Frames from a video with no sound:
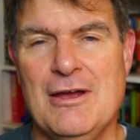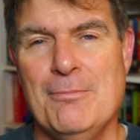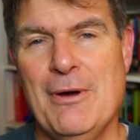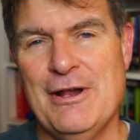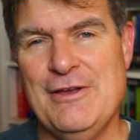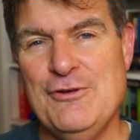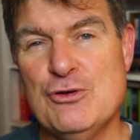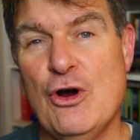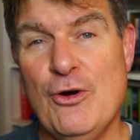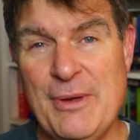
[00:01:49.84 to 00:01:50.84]
But if you
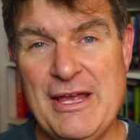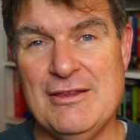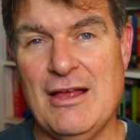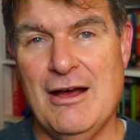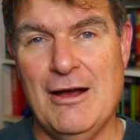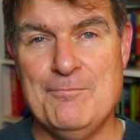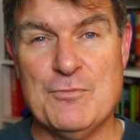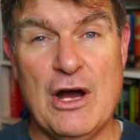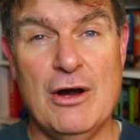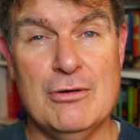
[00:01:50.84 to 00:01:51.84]
comment,
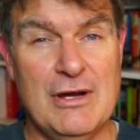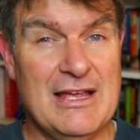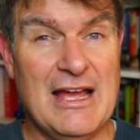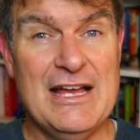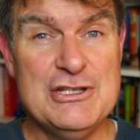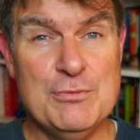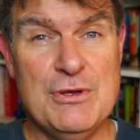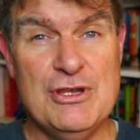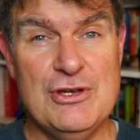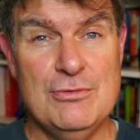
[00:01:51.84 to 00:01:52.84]
I'll engage
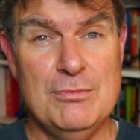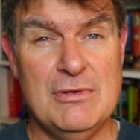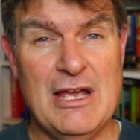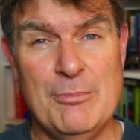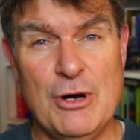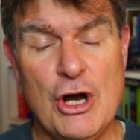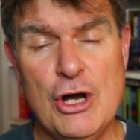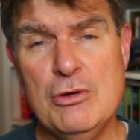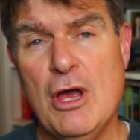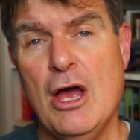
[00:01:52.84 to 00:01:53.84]
with you down
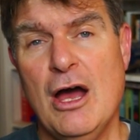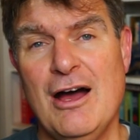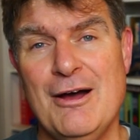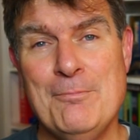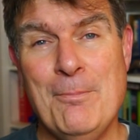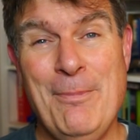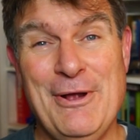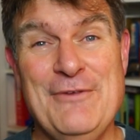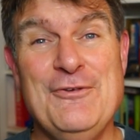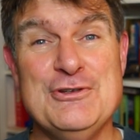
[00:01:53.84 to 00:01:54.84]
below.
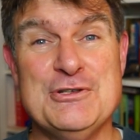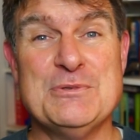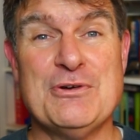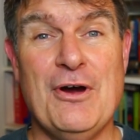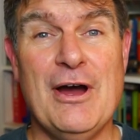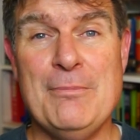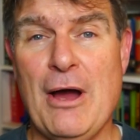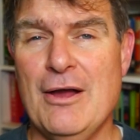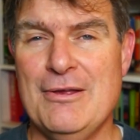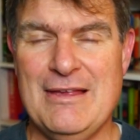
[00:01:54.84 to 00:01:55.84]
But if you subscribe,
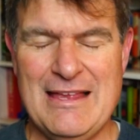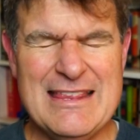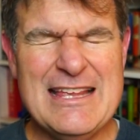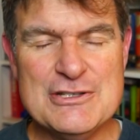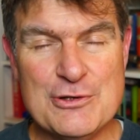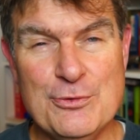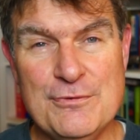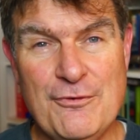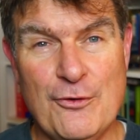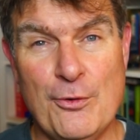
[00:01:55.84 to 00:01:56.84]
it is
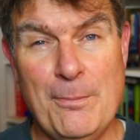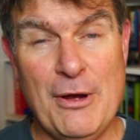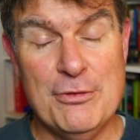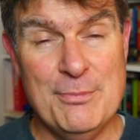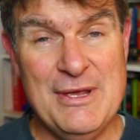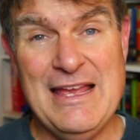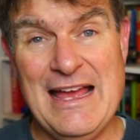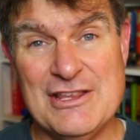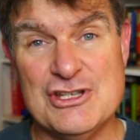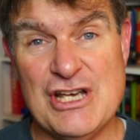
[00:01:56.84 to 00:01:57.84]
good for both me
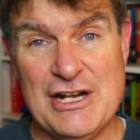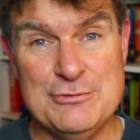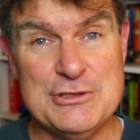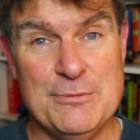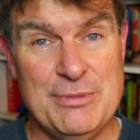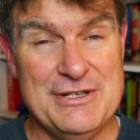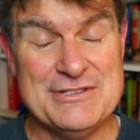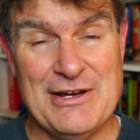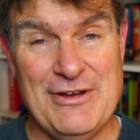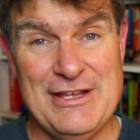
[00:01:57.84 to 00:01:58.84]
and the channel, so please
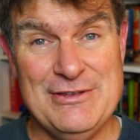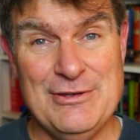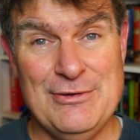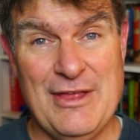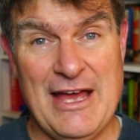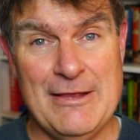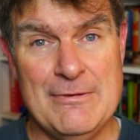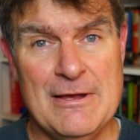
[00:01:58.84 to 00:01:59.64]
go ahead and do that.